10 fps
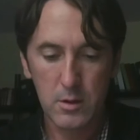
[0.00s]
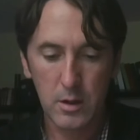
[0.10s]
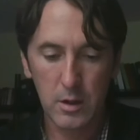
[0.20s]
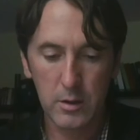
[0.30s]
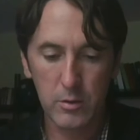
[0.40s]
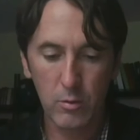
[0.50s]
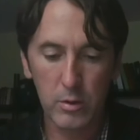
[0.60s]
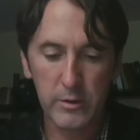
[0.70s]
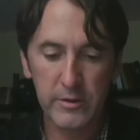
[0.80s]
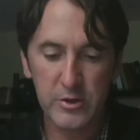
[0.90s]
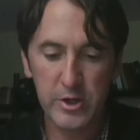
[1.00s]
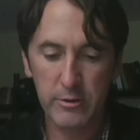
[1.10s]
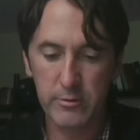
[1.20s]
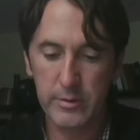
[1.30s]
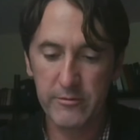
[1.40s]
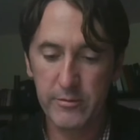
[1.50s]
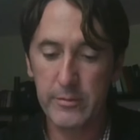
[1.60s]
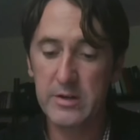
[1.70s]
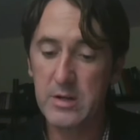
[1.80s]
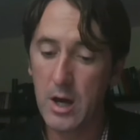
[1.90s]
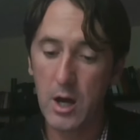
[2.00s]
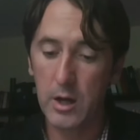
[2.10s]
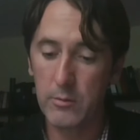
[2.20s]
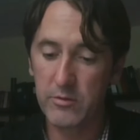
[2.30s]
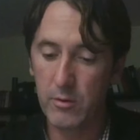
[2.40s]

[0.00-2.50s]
Nor did the gentleman from the Times,